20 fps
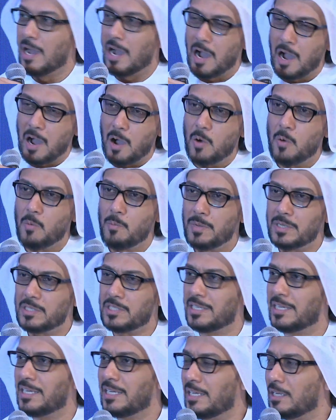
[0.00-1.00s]
how much
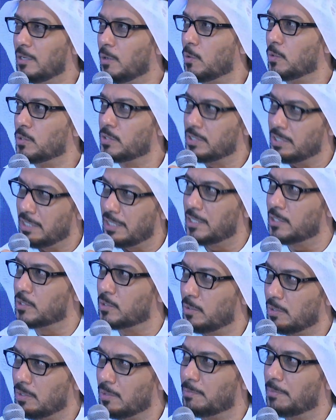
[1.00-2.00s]
he or she is
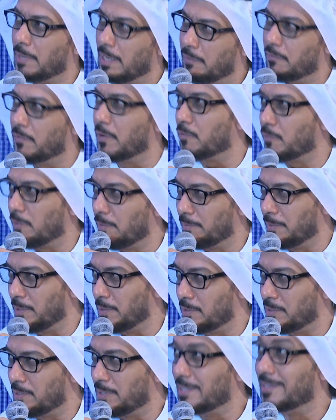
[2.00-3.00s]
going to benefit from
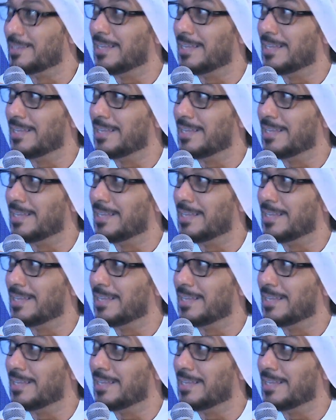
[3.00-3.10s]
this,